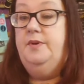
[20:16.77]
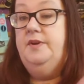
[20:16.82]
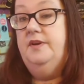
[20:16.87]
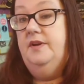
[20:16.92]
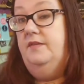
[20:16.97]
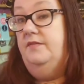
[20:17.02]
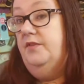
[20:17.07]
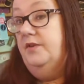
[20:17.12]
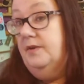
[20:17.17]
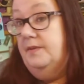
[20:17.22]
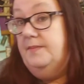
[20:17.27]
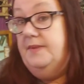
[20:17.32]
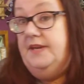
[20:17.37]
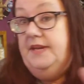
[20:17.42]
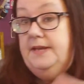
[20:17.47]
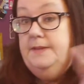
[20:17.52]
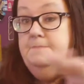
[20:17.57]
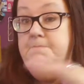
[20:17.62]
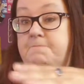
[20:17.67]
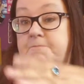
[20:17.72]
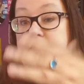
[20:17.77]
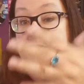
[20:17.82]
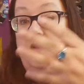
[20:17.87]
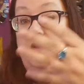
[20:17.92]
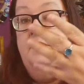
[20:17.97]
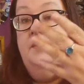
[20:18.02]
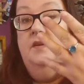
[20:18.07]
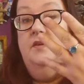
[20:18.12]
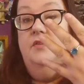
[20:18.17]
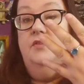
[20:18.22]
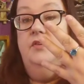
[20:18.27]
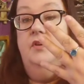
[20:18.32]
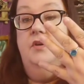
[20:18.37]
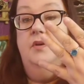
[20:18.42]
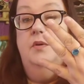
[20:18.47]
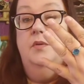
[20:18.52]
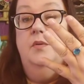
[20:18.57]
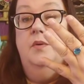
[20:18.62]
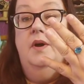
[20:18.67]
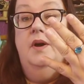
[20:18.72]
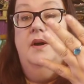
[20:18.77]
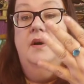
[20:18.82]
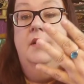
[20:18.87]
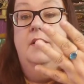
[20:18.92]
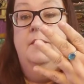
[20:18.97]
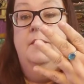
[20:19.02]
but not very many. So